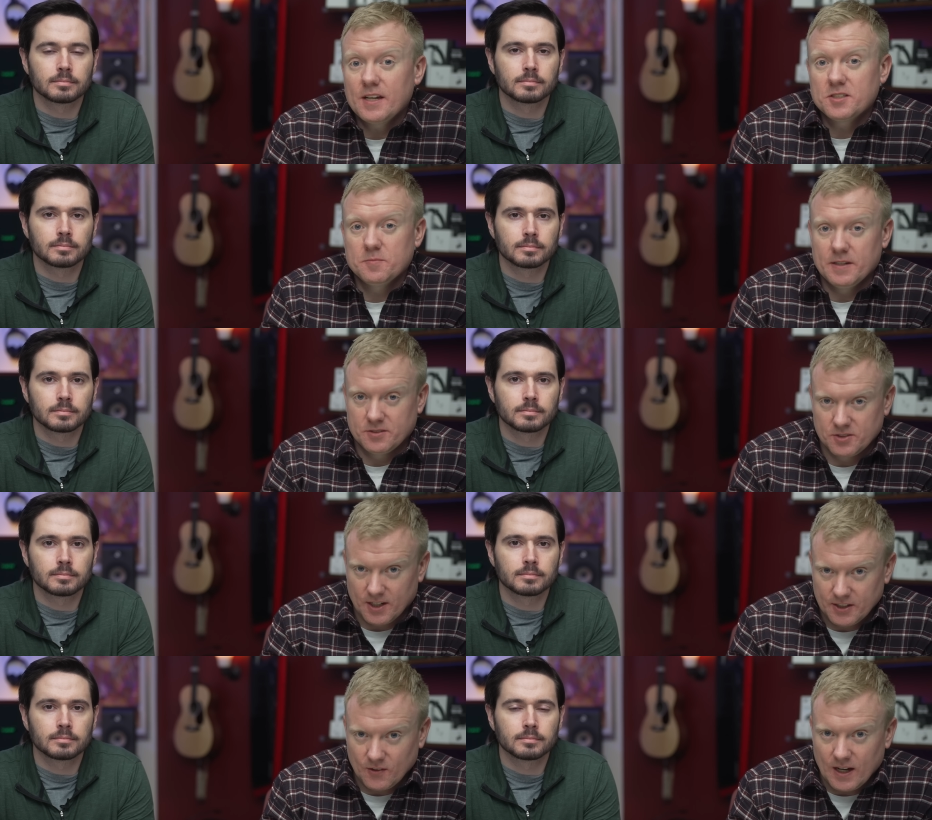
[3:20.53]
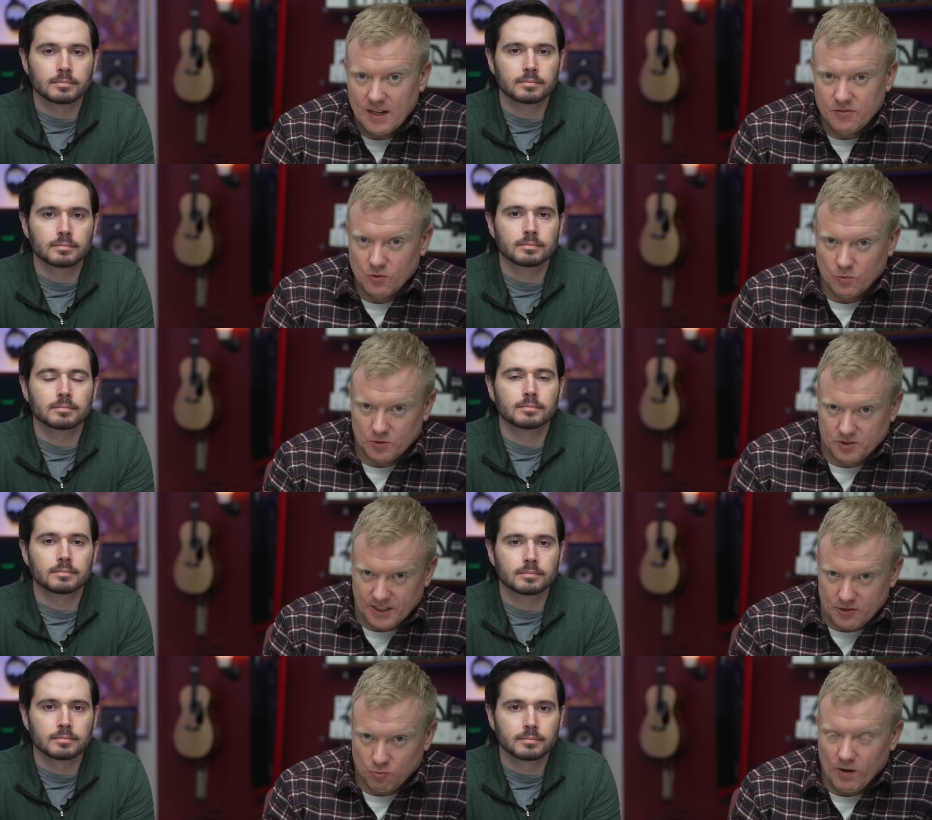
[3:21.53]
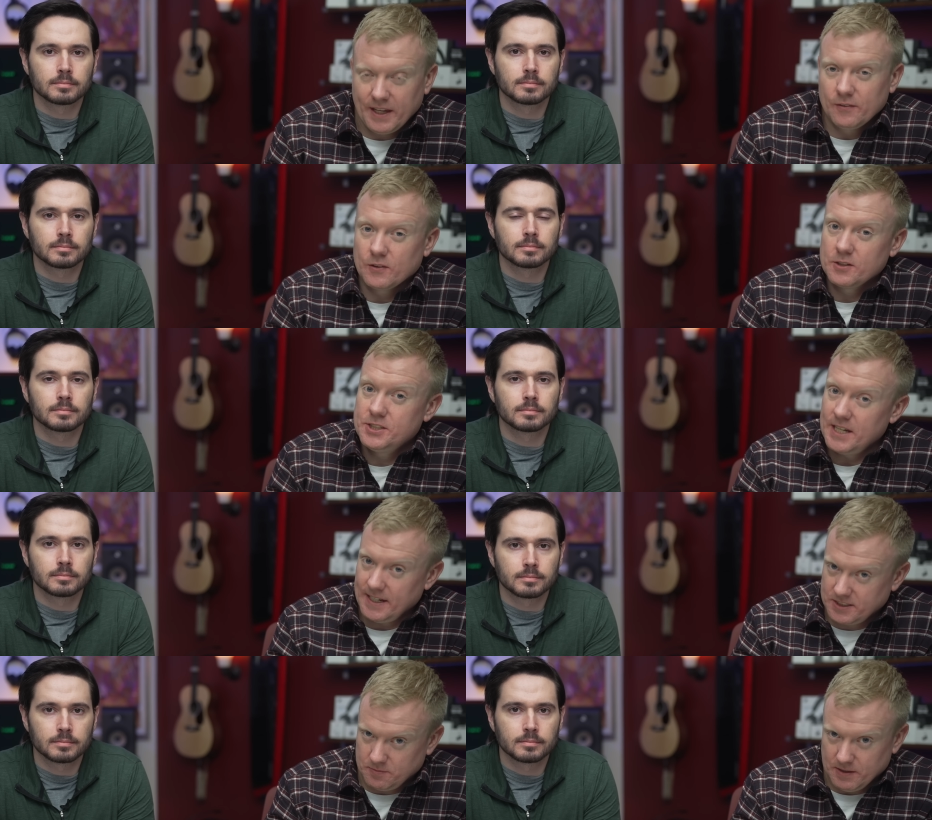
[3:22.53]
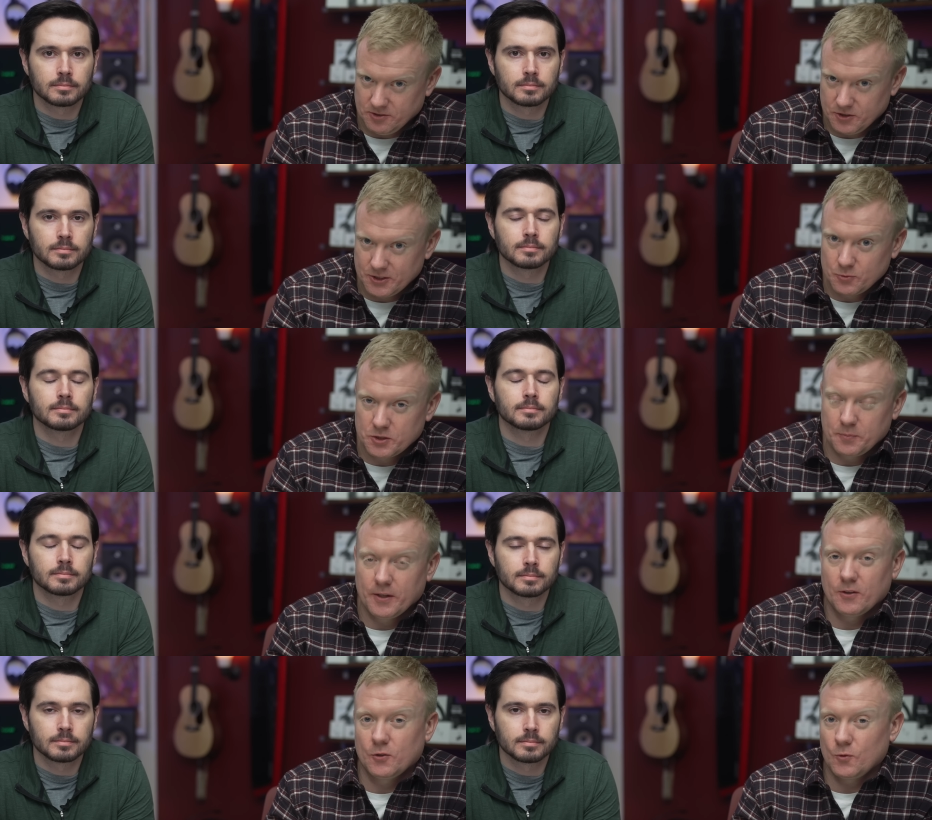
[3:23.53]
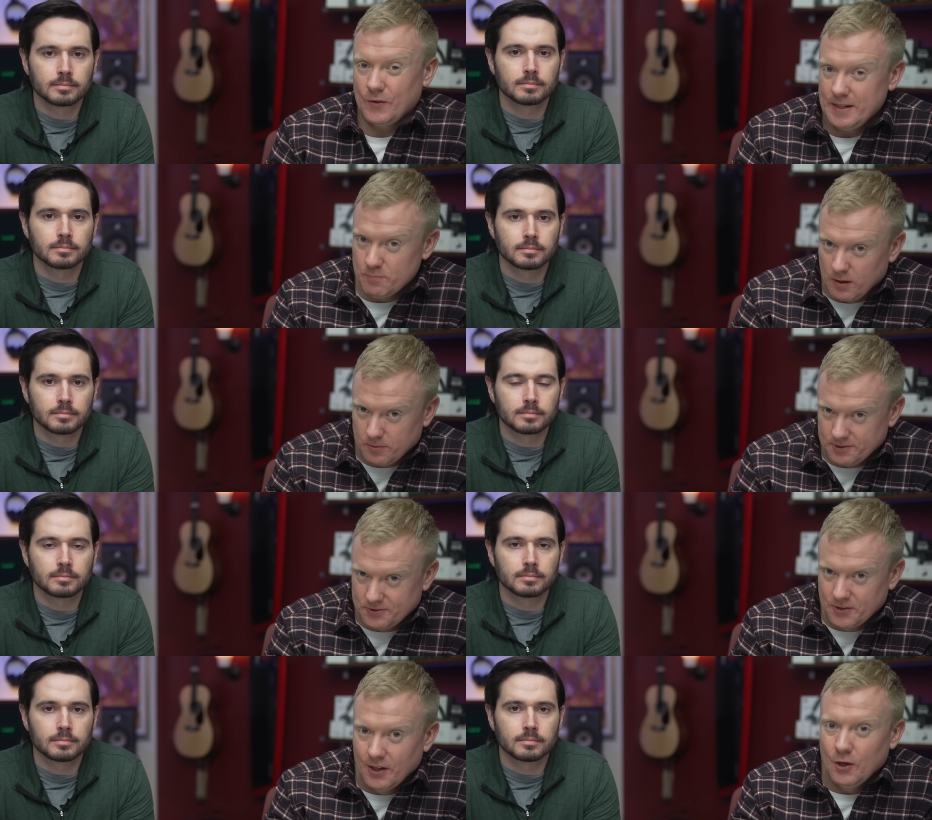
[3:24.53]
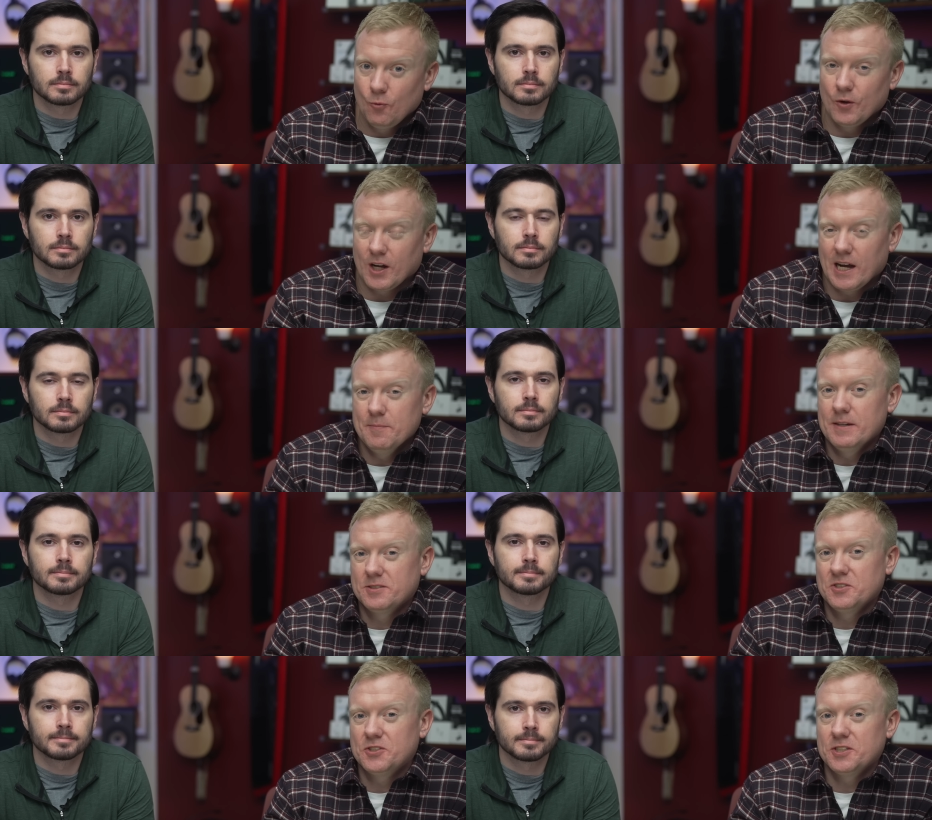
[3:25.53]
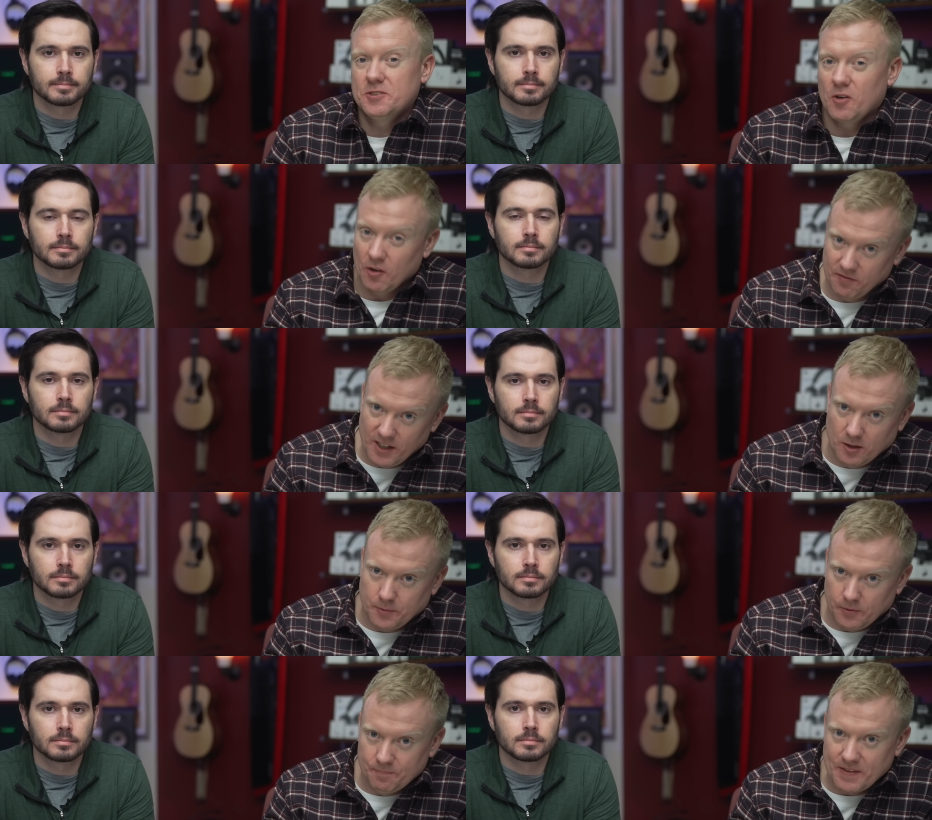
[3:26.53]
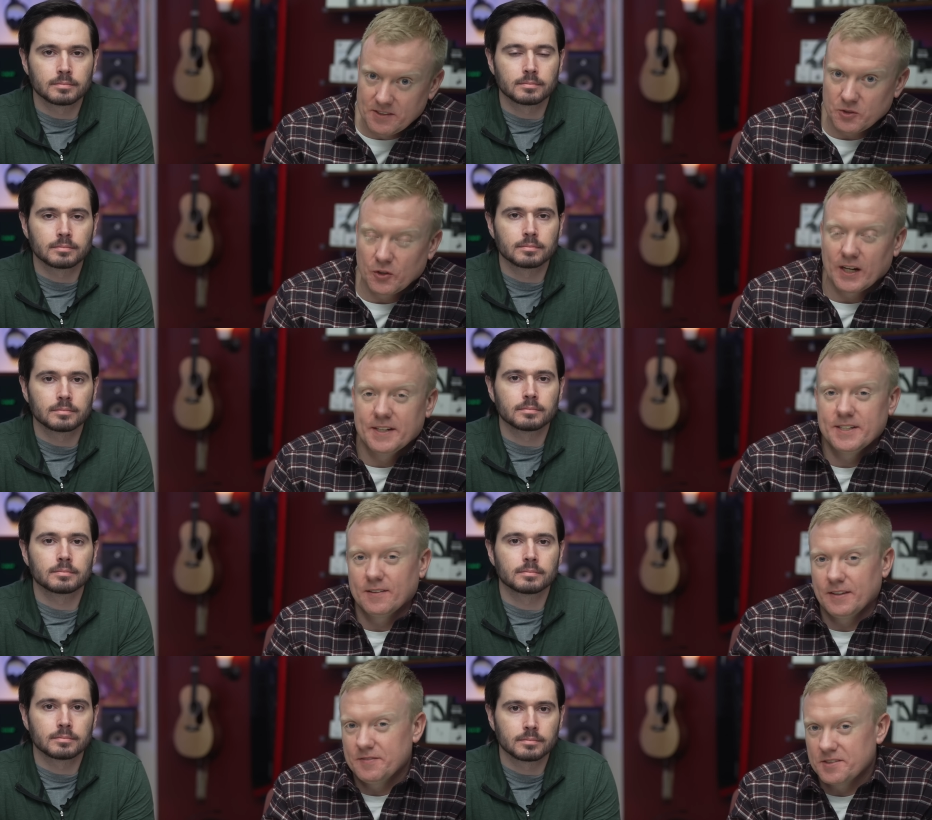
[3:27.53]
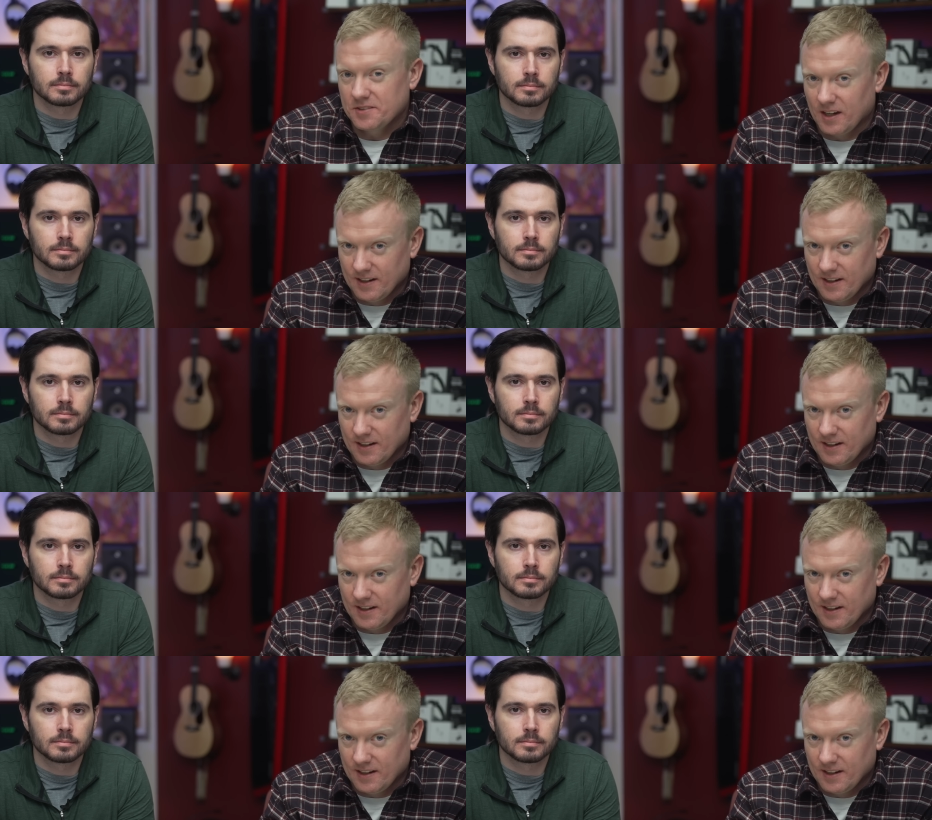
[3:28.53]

Speaker 1: SMS is on, your iPhone will send regular text messages, which appear in green bubbles, when iMessage is unavailable. It's a good idea to leave this on.